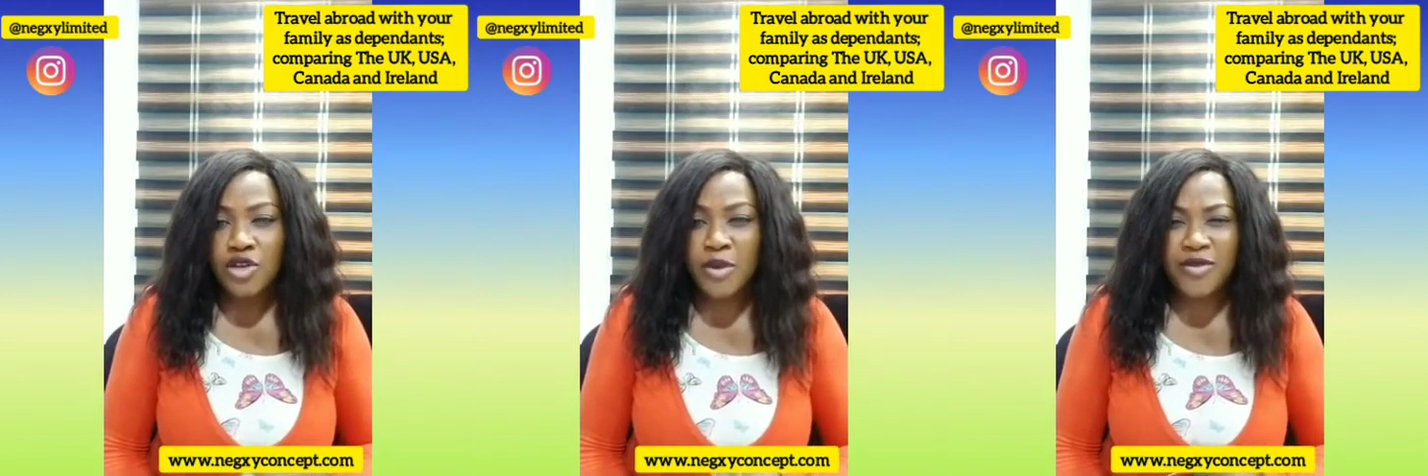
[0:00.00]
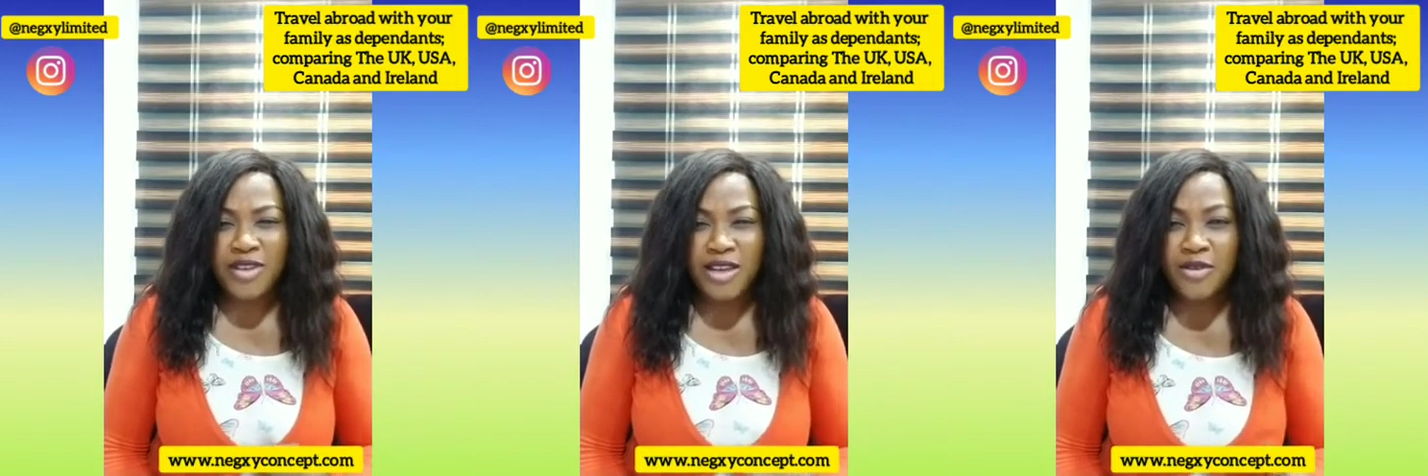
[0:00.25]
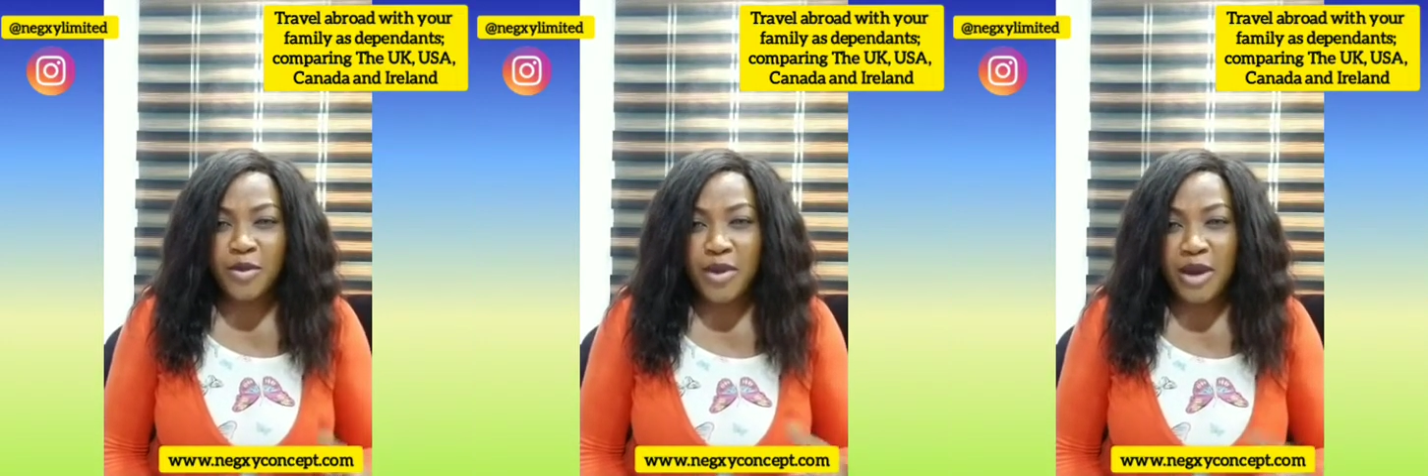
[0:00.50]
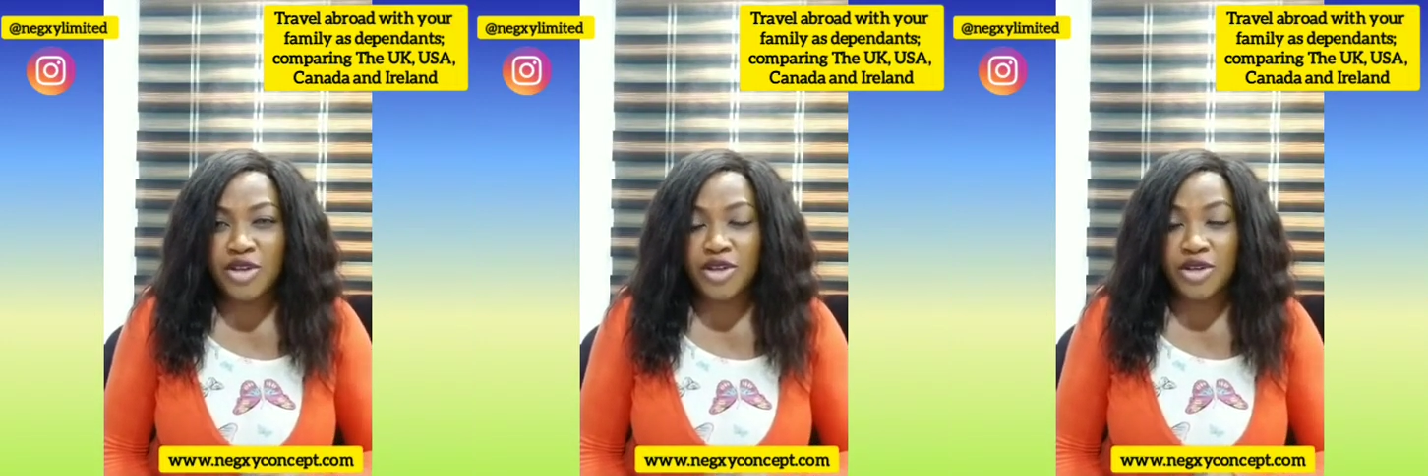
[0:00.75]
you'll be
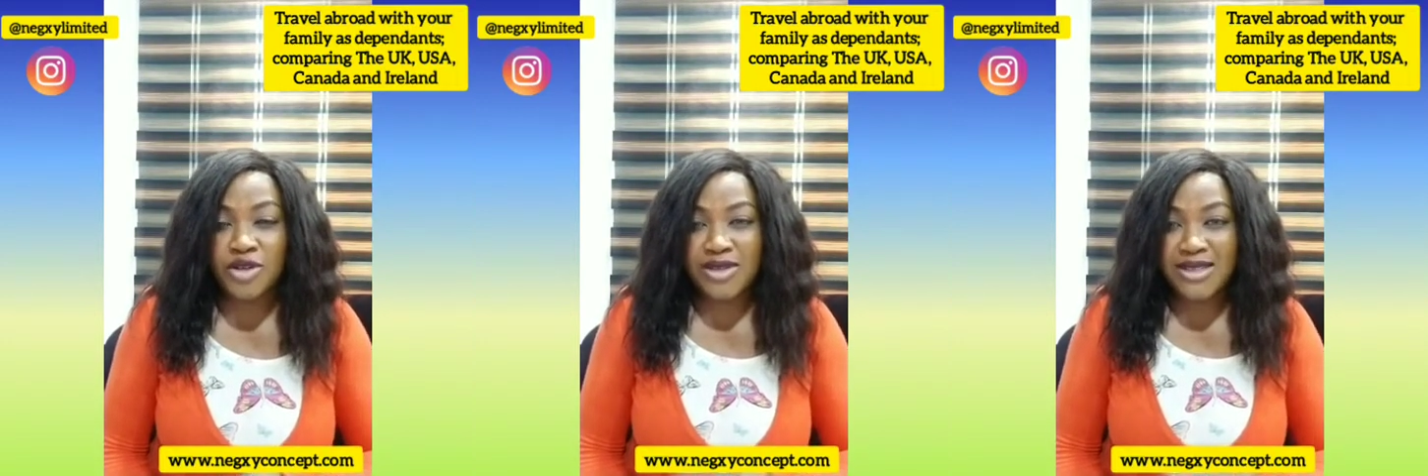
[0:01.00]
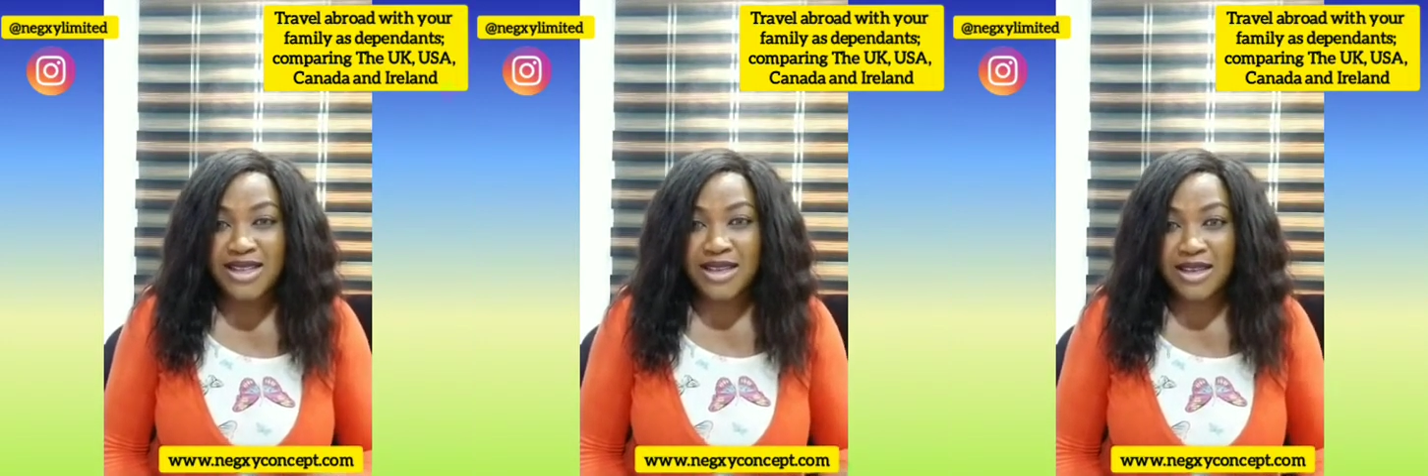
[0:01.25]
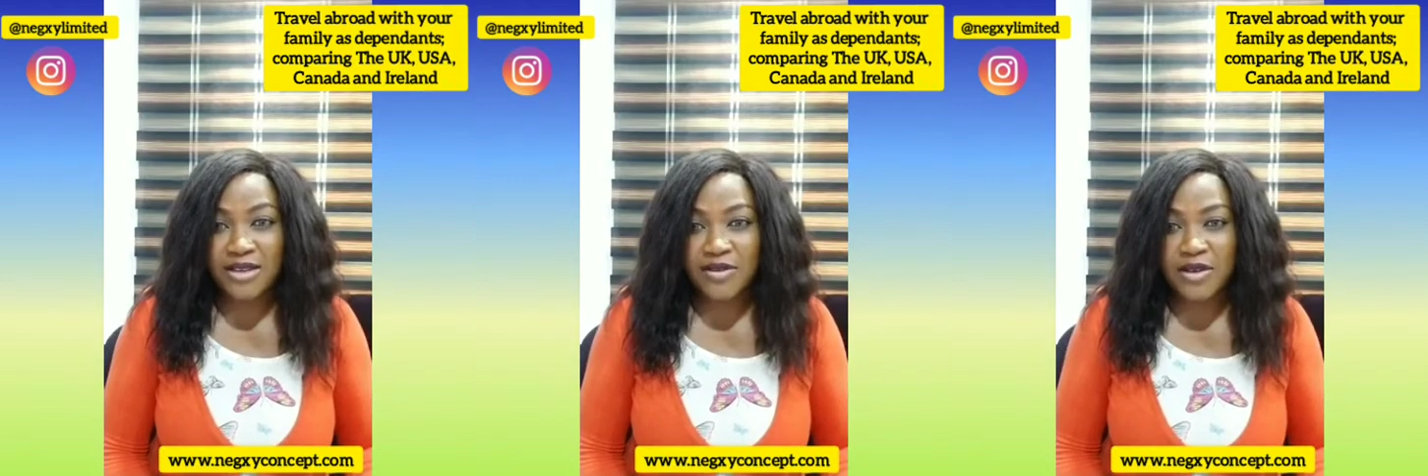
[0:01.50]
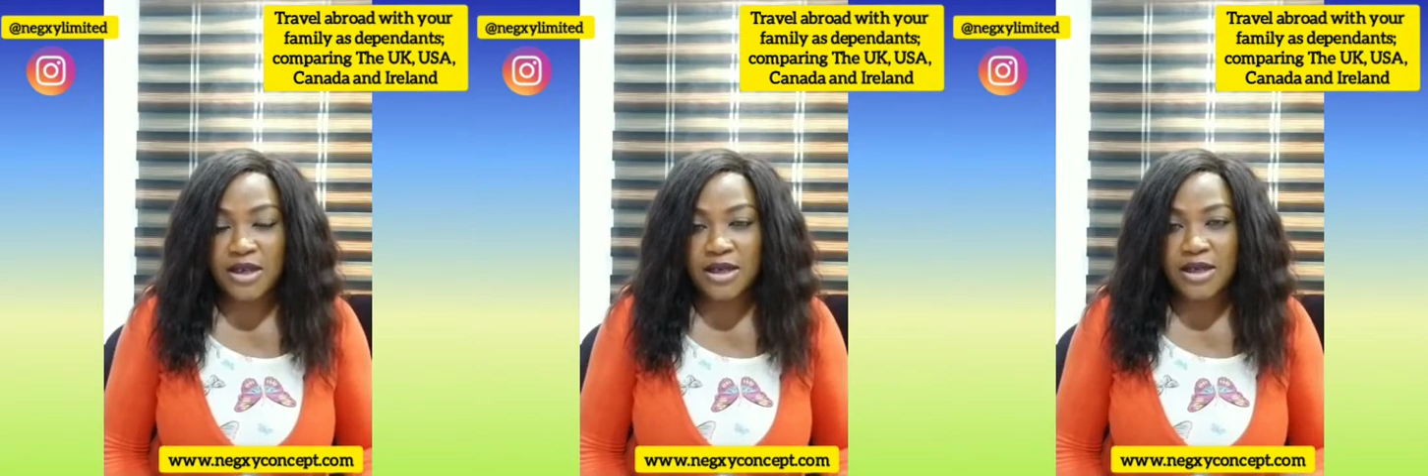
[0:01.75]
given permission to stay
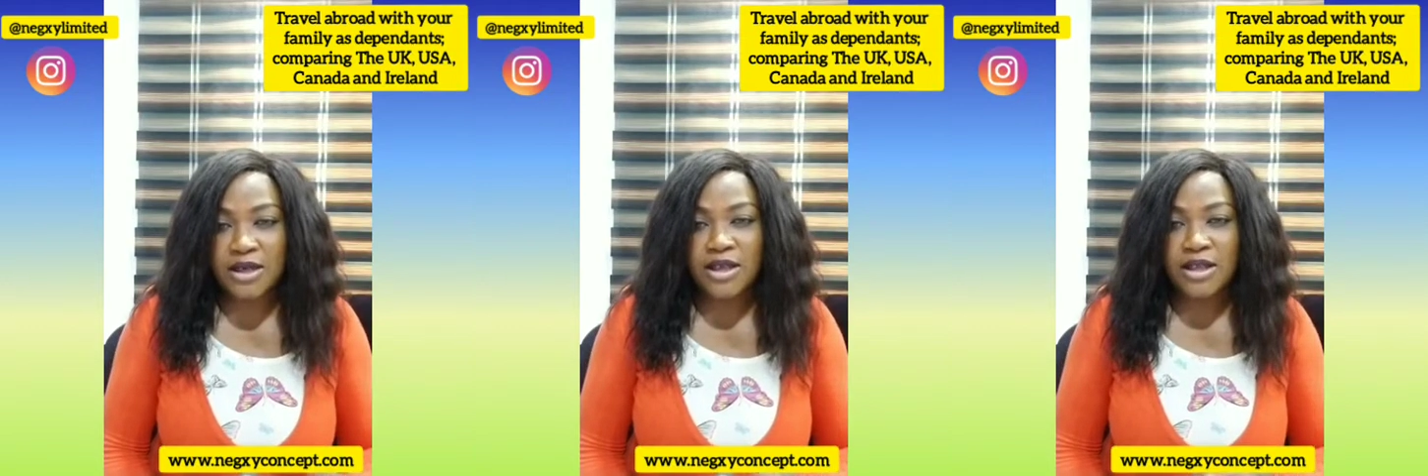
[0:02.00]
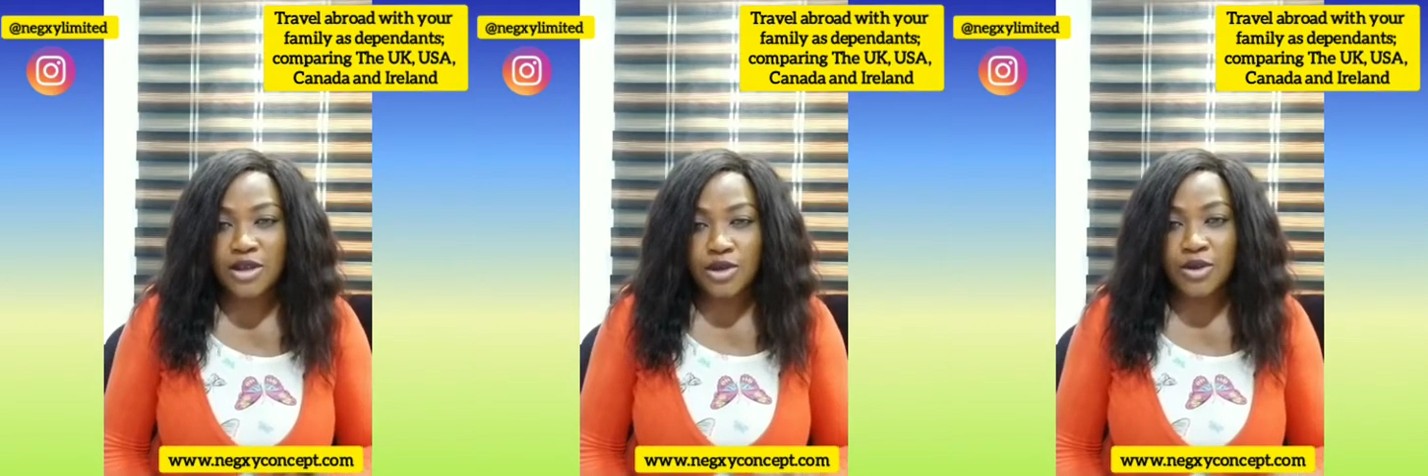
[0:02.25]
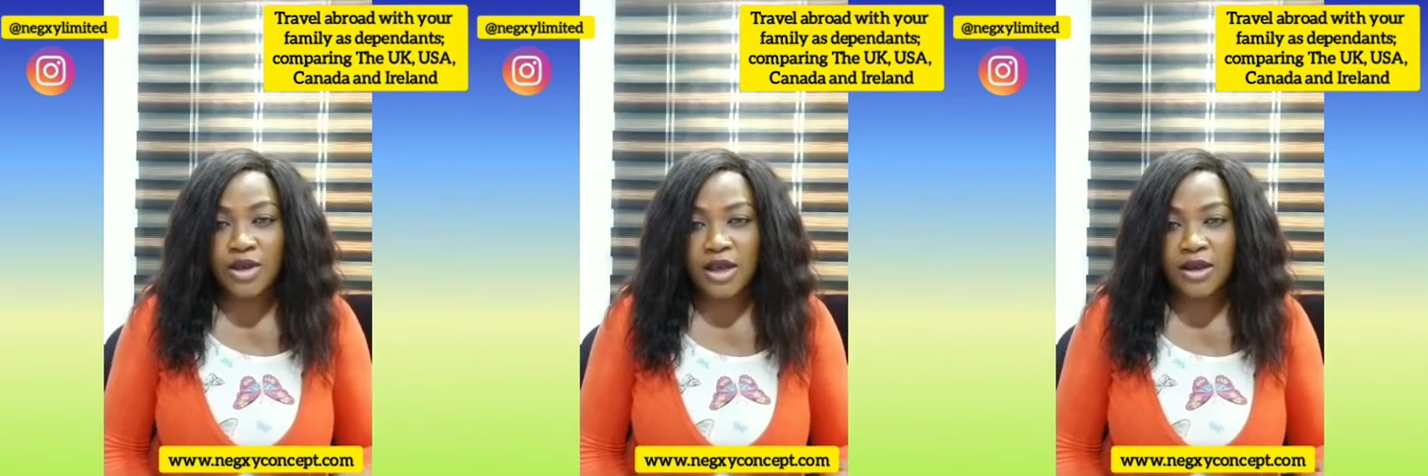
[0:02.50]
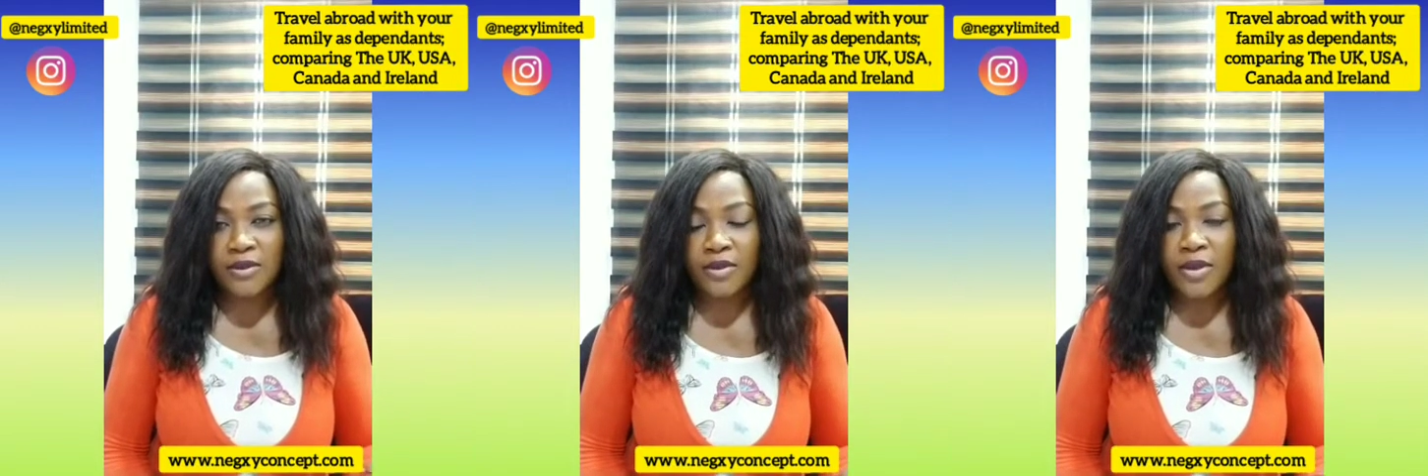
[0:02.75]
indefinitely in the
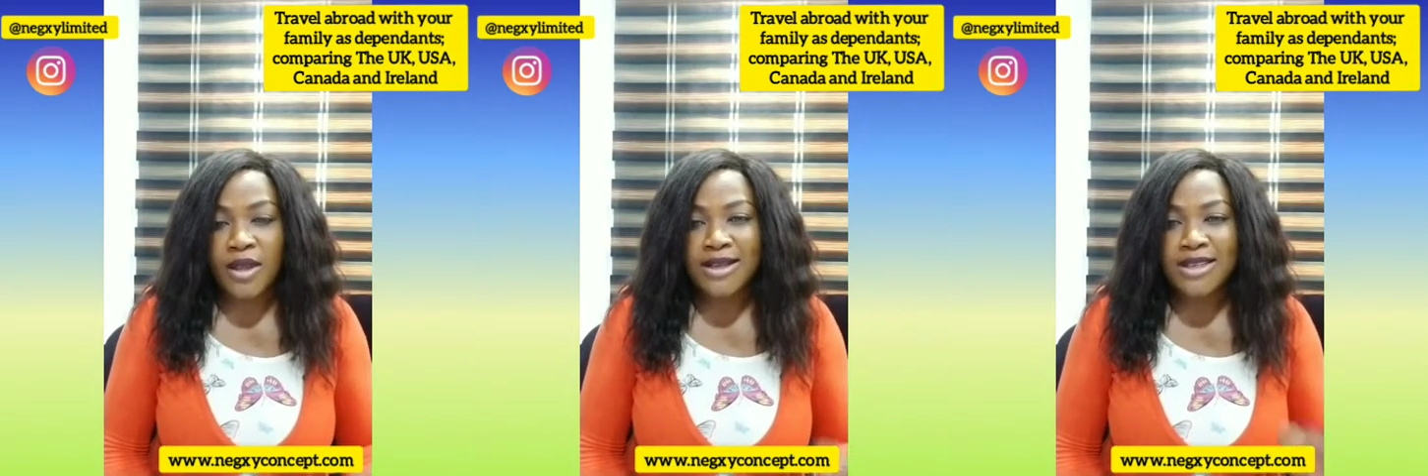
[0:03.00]
UK,